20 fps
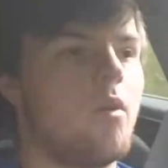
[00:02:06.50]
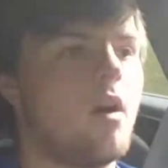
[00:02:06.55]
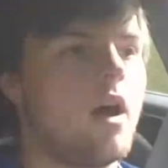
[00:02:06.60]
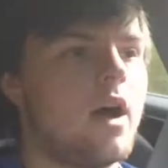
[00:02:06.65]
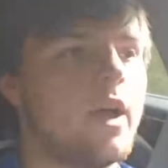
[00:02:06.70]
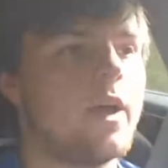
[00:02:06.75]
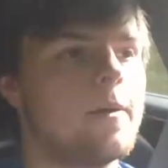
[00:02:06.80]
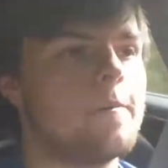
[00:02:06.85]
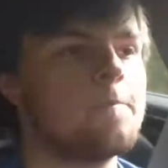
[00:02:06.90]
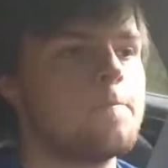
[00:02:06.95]

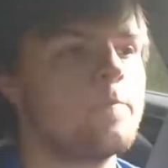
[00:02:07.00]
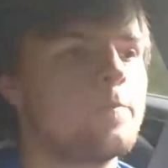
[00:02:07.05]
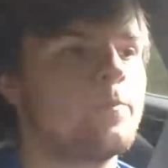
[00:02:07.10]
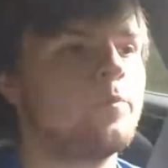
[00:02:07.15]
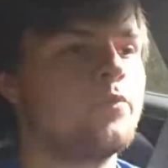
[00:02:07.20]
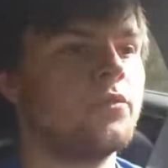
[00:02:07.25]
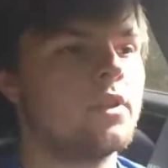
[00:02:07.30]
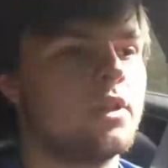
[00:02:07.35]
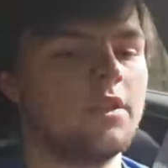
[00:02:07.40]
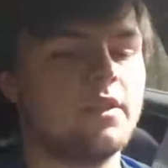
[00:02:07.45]
why
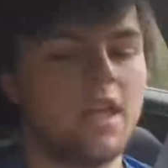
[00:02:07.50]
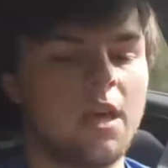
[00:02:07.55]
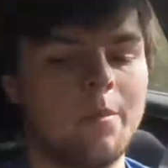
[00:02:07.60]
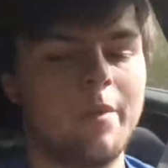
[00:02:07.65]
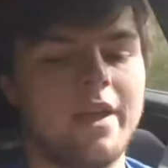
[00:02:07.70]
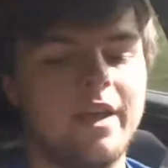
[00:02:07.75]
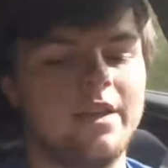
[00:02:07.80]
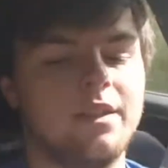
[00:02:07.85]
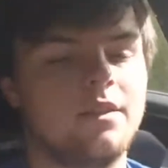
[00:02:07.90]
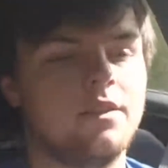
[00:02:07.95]
they
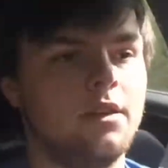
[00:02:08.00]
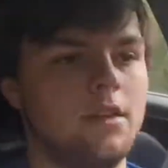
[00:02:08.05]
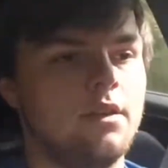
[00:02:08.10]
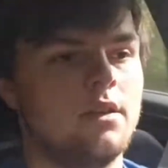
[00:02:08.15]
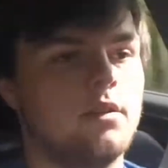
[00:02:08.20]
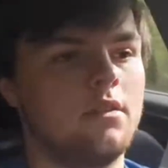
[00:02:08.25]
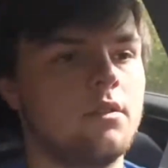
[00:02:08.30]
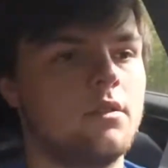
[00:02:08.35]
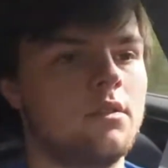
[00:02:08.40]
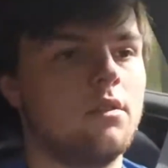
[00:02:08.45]
made
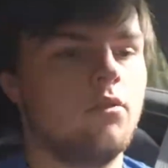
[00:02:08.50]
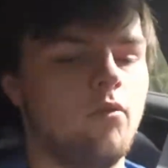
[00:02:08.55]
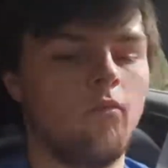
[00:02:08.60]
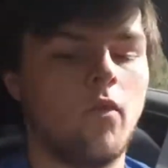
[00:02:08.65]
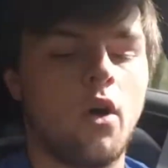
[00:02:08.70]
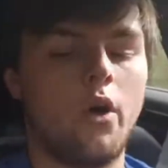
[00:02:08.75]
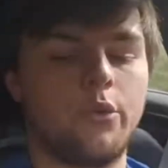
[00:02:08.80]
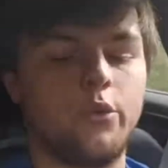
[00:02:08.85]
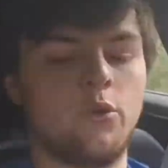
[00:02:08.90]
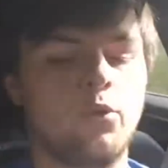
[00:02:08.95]
the
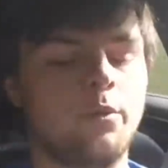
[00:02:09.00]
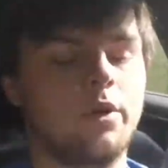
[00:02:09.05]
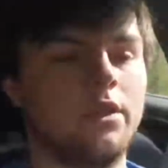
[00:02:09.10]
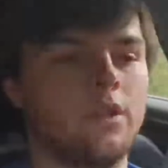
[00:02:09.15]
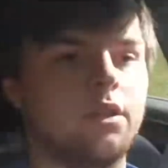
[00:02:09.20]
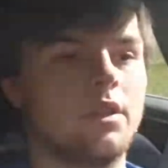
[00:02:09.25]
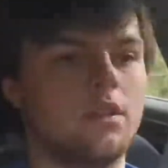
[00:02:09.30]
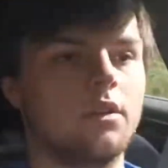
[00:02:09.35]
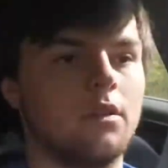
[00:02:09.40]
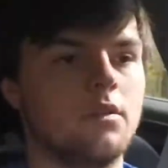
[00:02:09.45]
volume
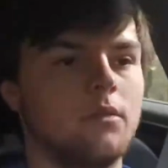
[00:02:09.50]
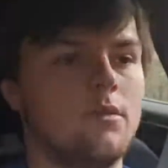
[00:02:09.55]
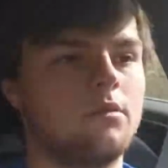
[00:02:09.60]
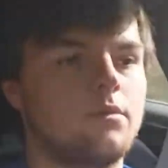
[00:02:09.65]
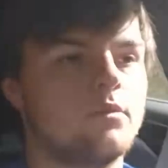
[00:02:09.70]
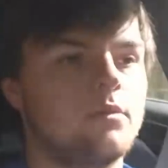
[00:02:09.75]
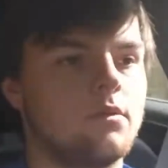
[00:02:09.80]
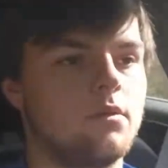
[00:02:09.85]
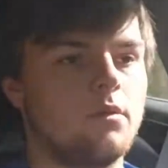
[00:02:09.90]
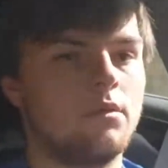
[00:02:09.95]
and the
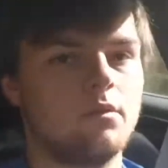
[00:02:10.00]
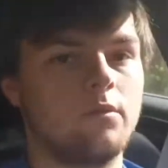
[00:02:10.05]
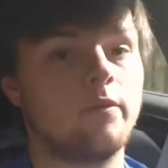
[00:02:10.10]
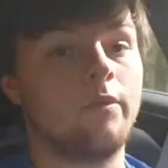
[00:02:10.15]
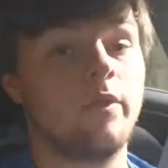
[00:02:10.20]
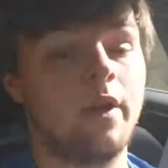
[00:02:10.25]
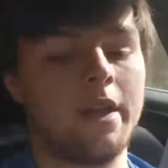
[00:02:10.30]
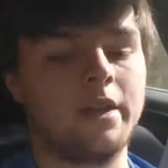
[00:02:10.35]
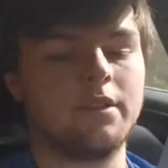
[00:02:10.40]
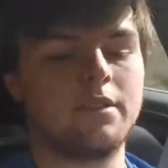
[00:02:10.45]

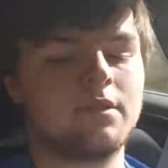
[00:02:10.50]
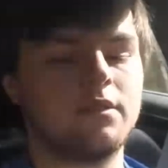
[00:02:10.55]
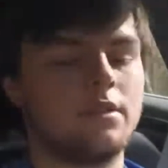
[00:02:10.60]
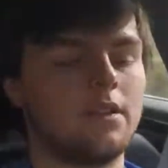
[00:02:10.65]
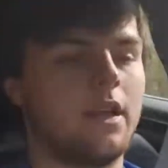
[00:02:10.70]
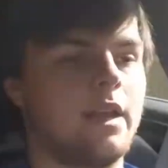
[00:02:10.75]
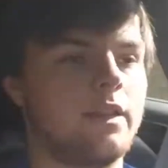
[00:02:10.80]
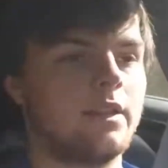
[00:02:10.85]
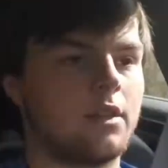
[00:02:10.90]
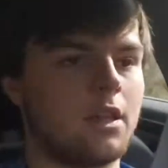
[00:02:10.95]
vents
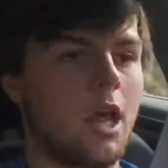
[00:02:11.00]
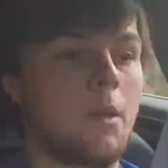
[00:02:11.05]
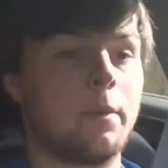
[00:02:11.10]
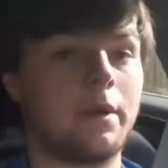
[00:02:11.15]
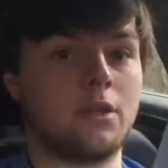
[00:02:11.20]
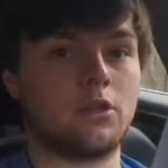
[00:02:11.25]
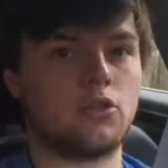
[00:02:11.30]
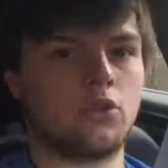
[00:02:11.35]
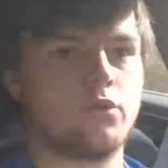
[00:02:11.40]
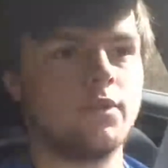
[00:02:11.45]
and
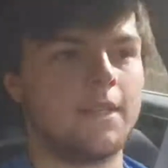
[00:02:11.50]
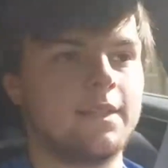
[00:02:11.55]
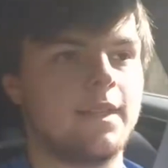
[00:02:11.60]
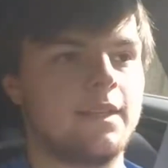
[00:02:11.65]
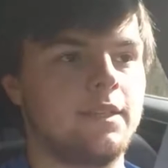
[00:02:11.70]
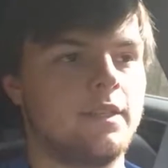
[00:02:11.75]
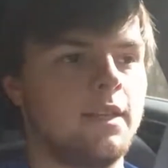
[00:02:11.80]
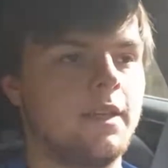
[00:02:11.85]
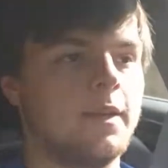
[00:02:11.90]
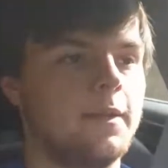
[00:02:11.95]
climate controls like
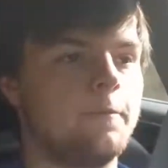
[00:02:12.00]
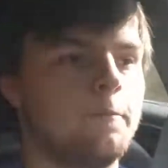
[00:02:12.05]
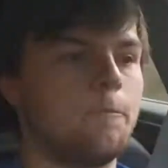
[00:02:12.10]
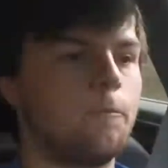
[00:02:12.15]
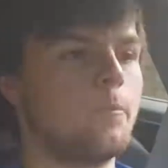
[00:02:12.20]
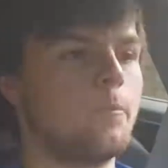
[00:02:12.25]
they did.